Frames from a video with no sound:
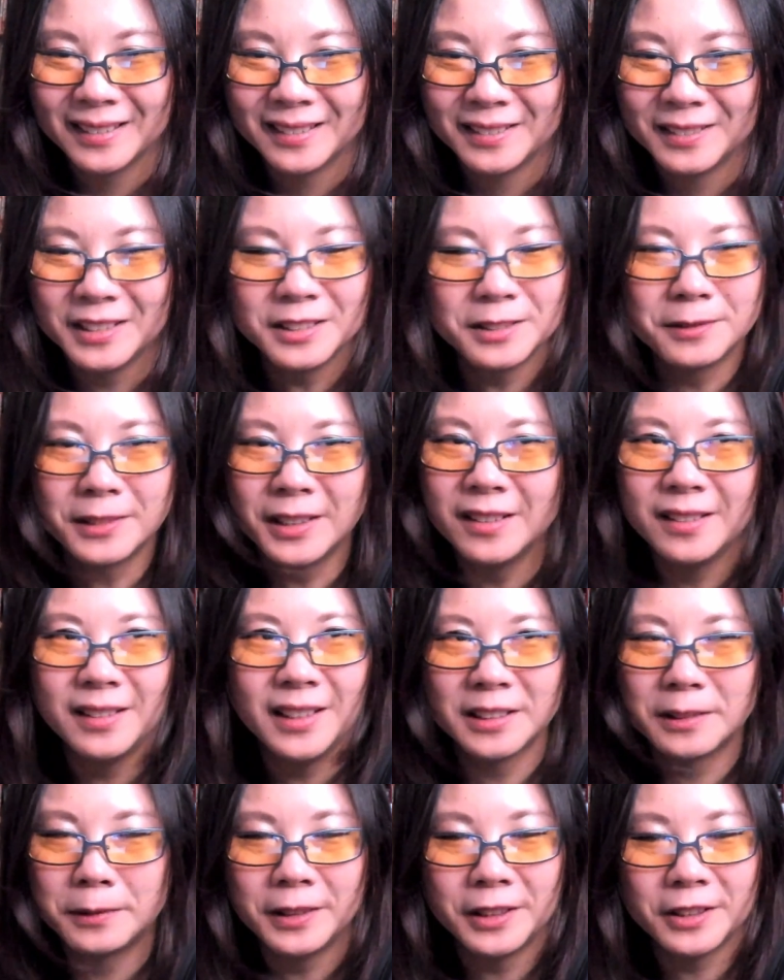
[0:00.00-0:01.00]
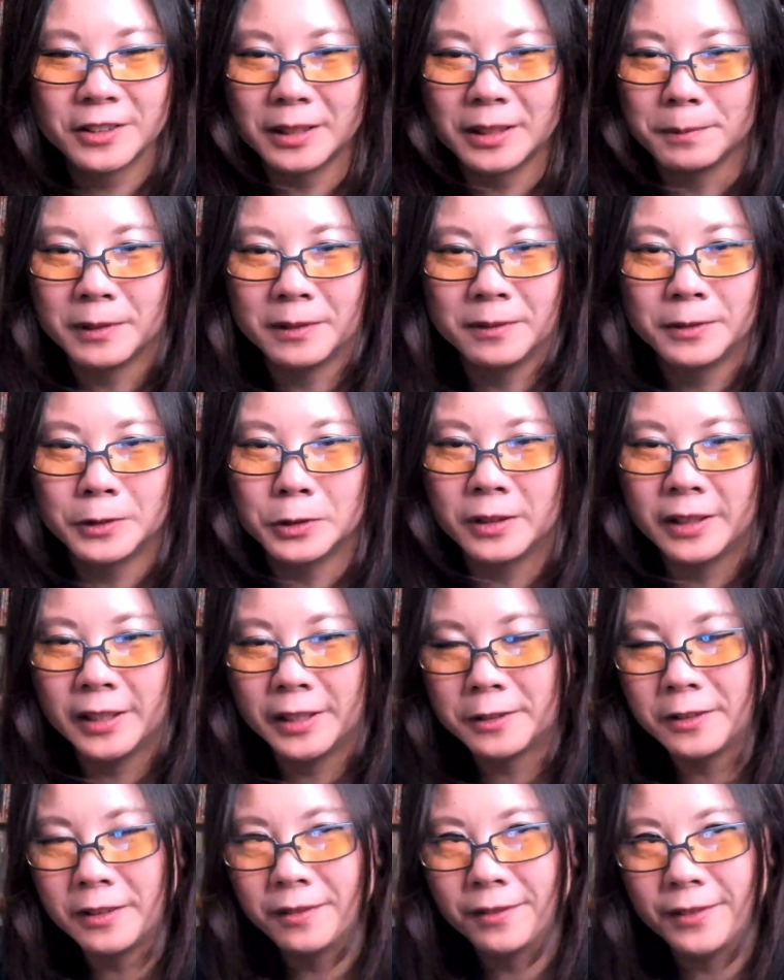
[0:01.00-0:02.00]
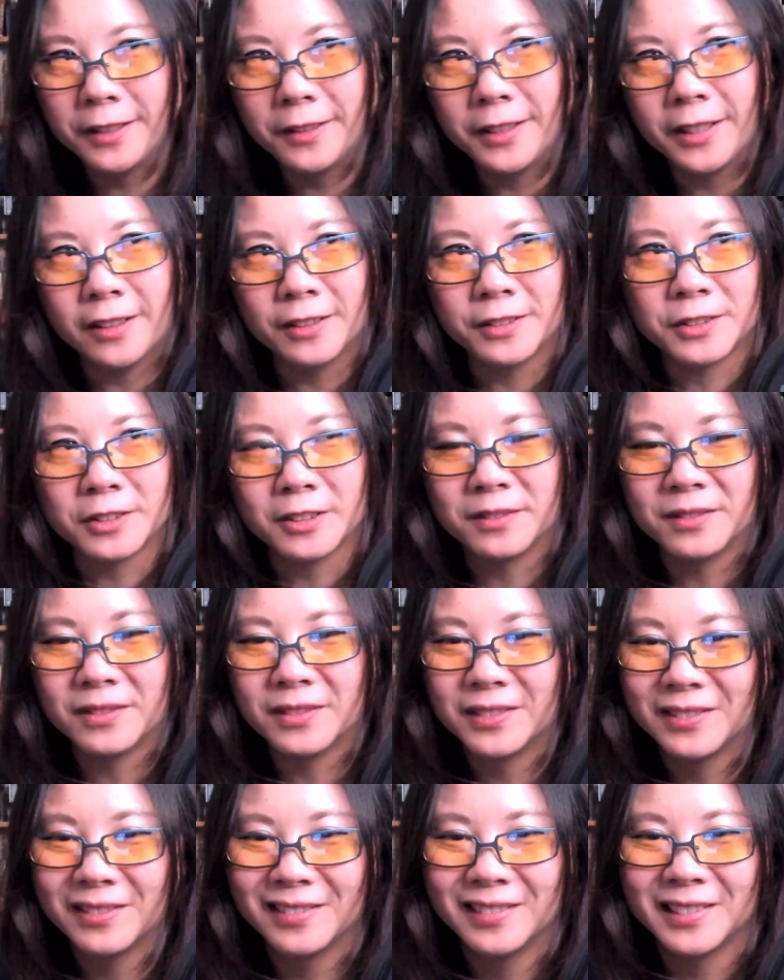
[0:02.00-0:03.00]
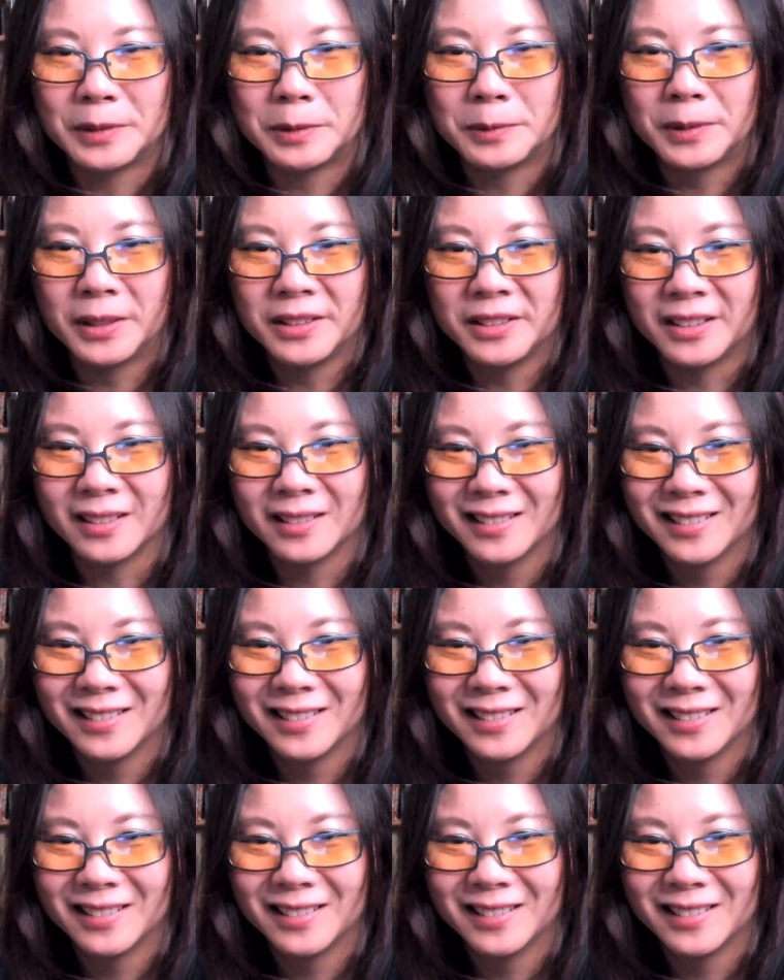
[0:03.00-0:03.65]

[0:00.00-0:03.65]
Just run the next workshop in full glitter and fairy costume. I mean, why not?